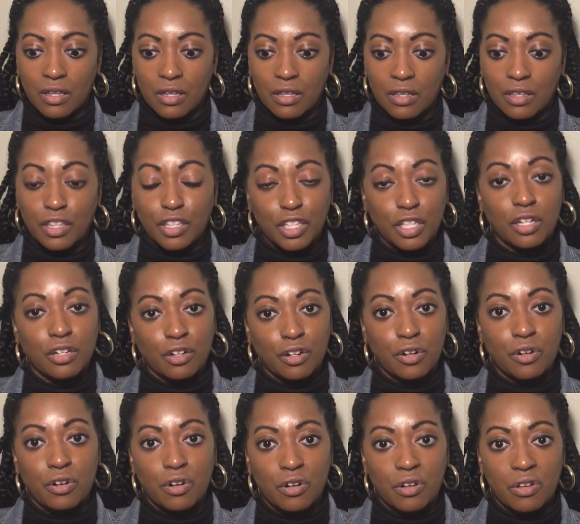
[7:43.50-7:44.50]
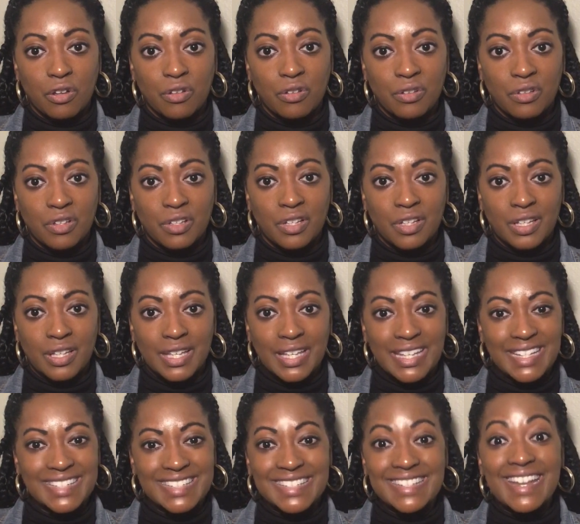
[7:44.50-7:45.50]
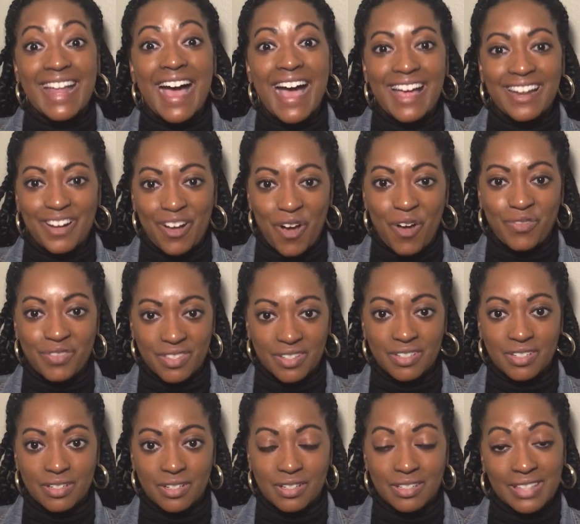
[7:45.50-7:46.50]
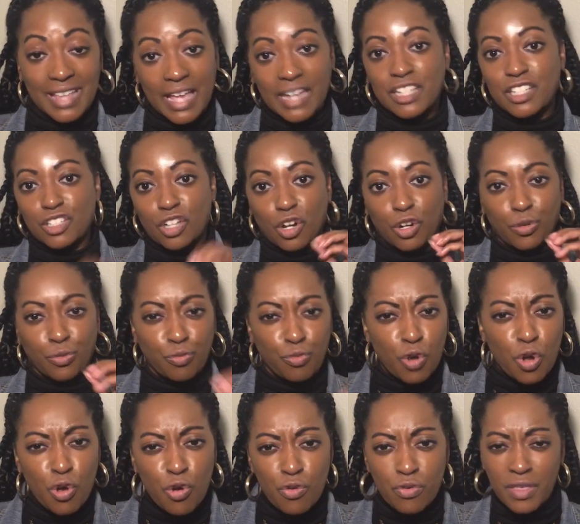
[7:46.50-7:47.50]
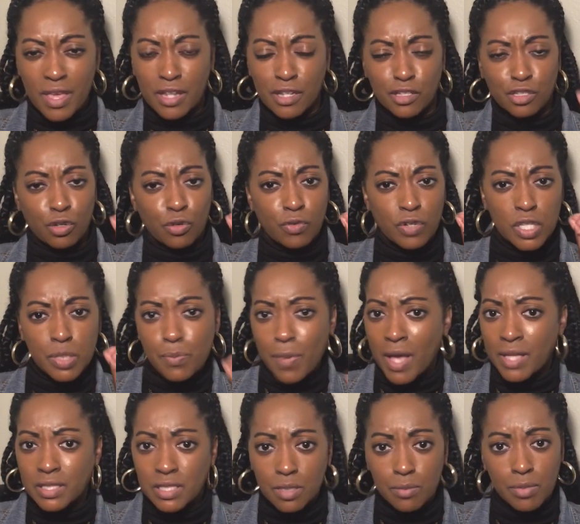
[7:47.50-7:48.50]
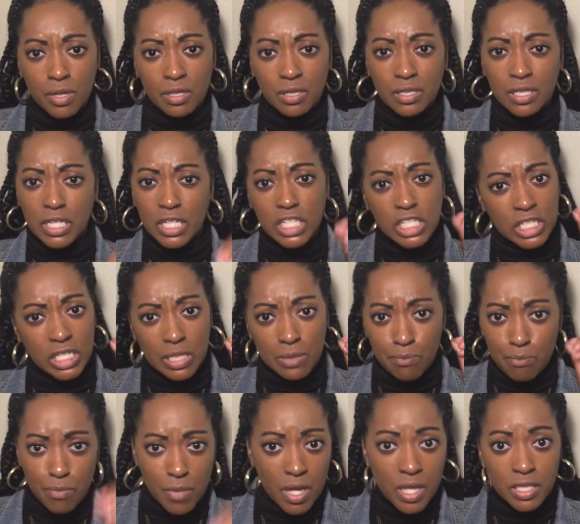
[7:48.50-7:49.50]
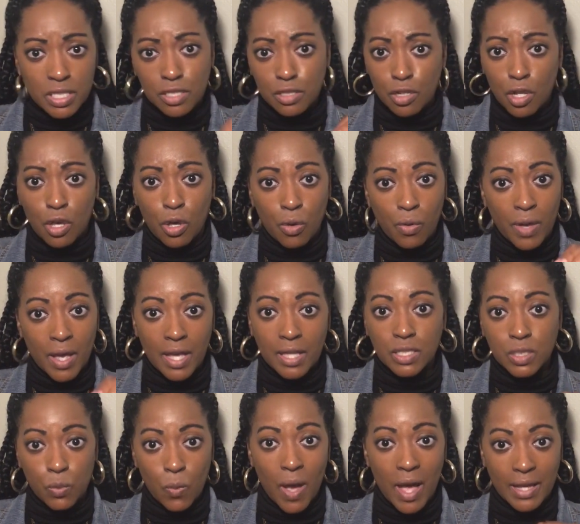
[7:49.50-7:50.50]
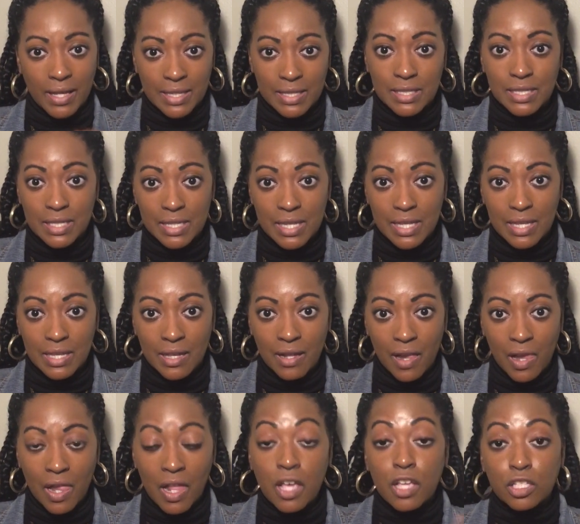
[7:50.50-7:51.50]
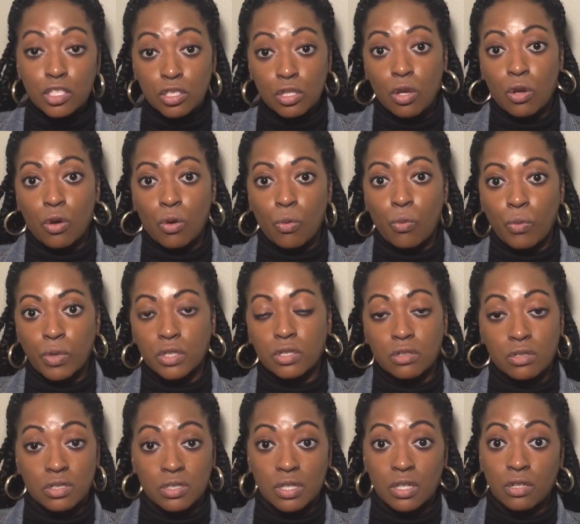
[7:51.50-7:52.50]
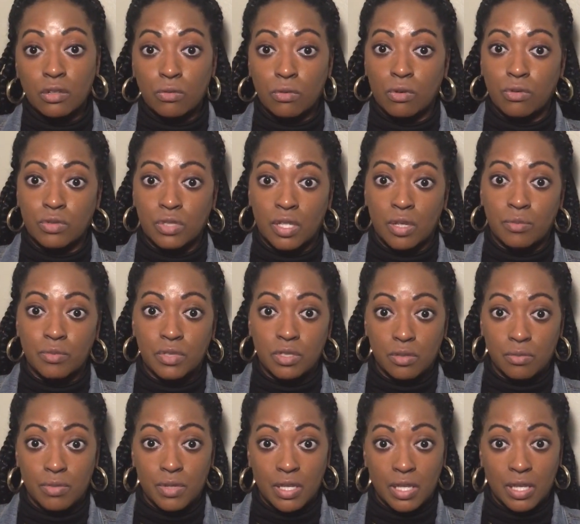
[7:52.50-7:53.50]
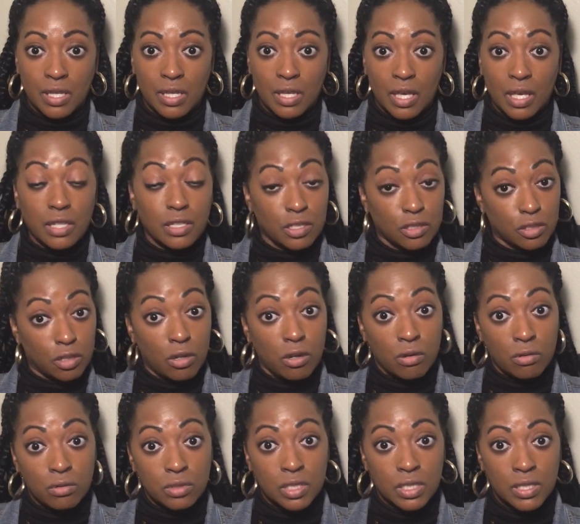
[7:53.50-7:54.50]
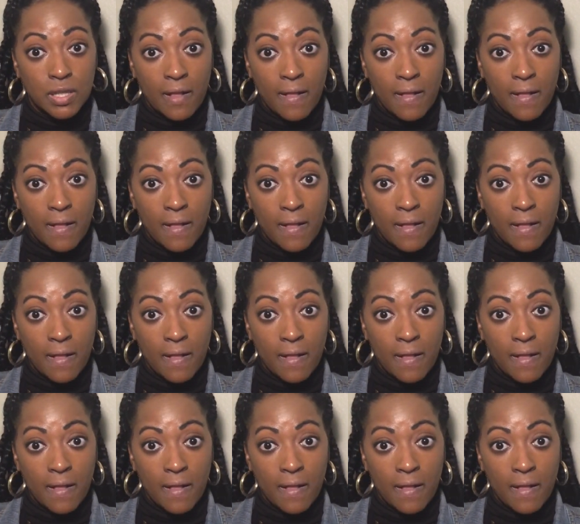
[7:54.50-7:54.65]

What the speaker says: the young girl is not off the hook. That is her role, that is her responsibility. She must know X, Y, and Z. So when your son grows up to be an adult,